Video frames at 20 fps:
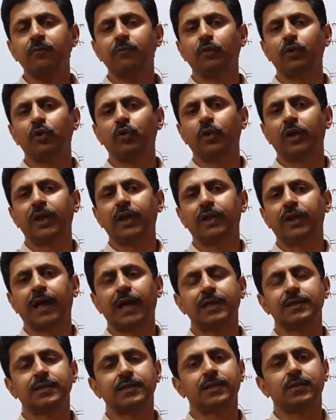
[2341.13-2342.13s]
drawing same
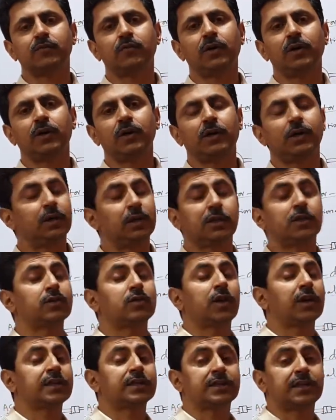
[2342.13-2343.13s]
power as it
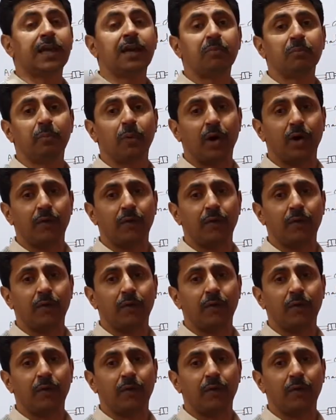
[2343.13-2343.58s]
was drawing at